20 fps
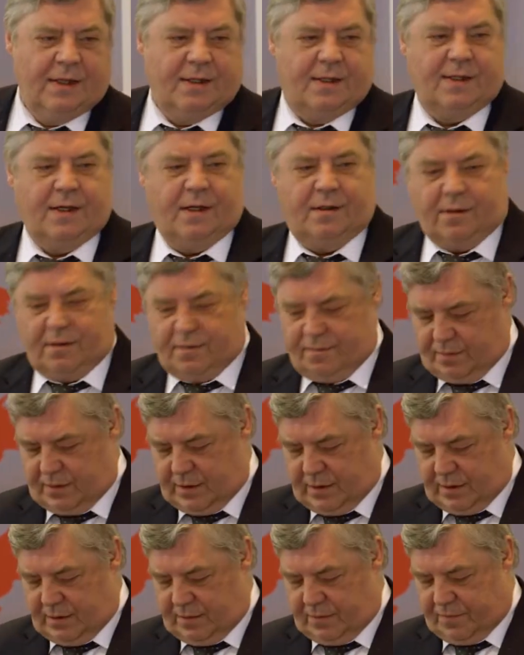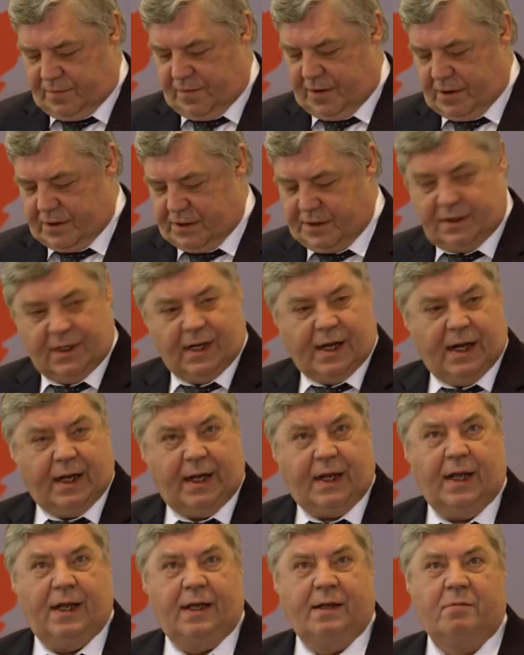So first I
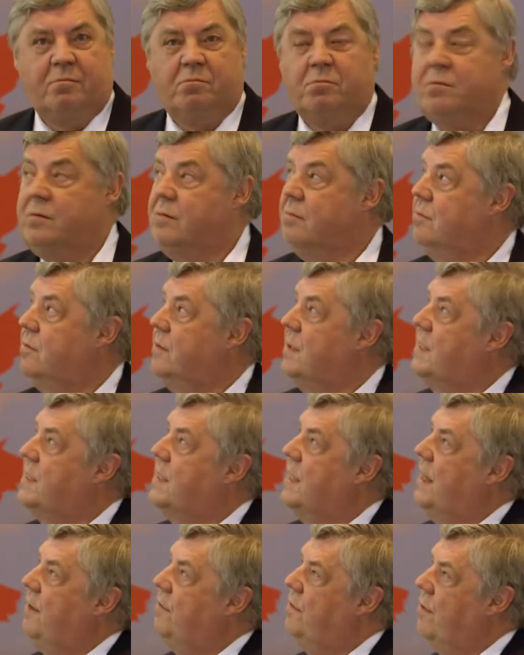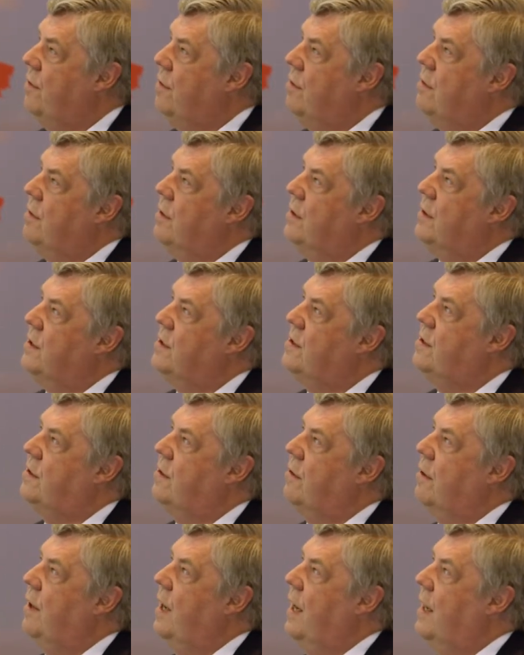can save you the
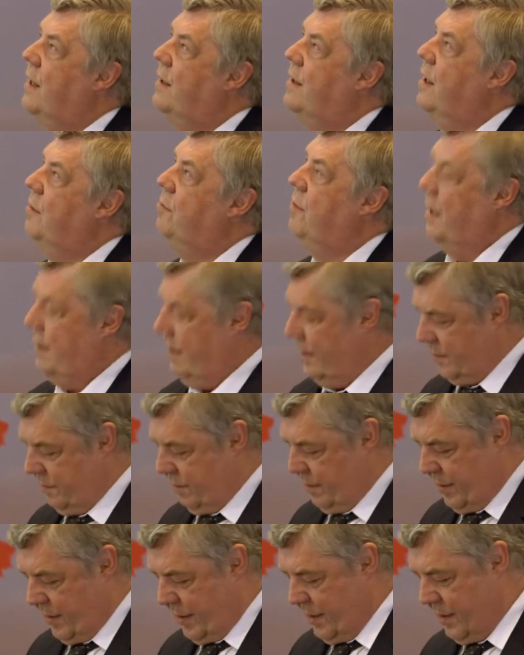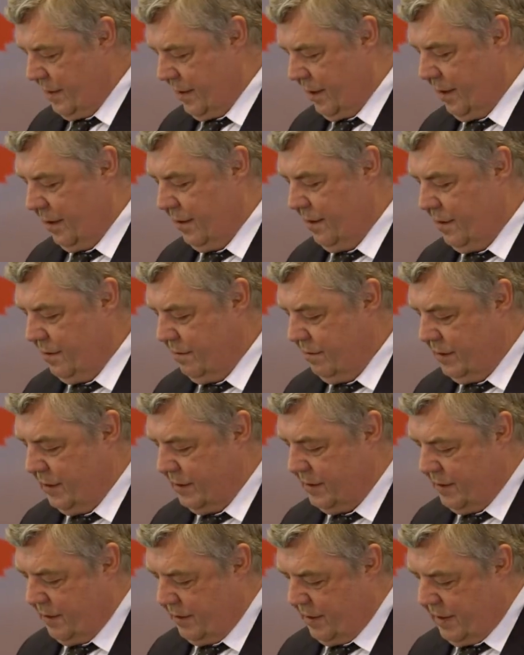story, I think, because we all know the
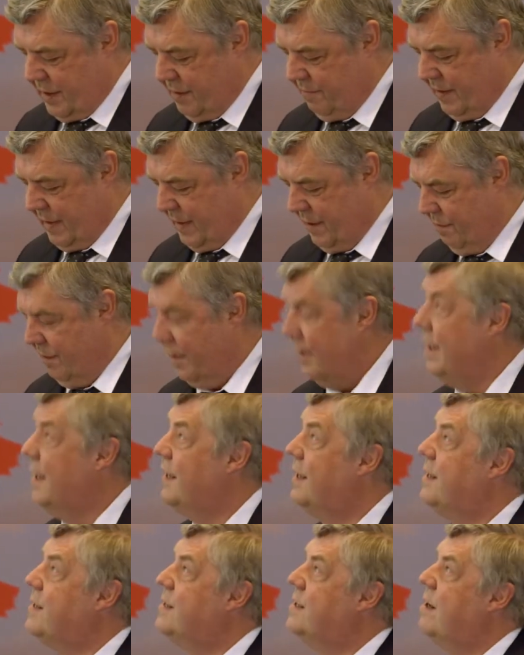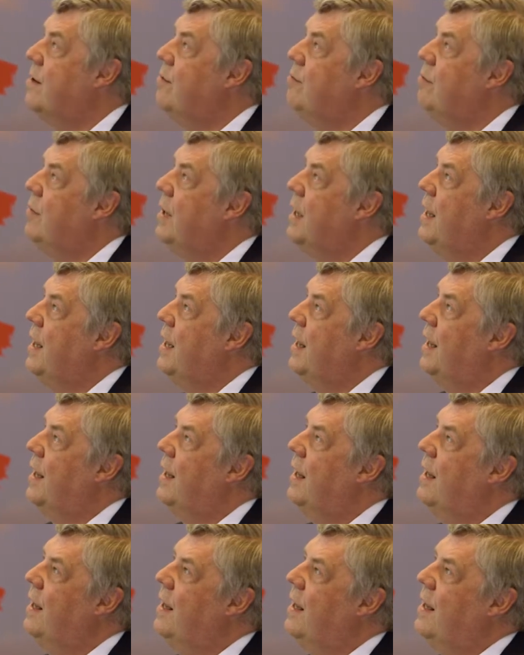story very well in this room.
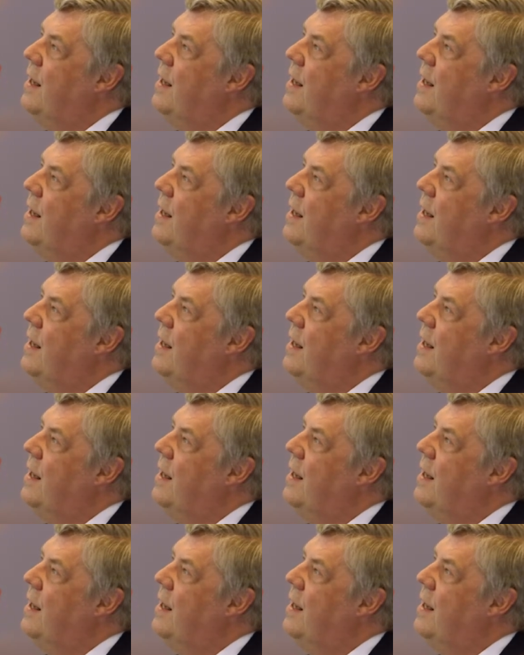Yeah?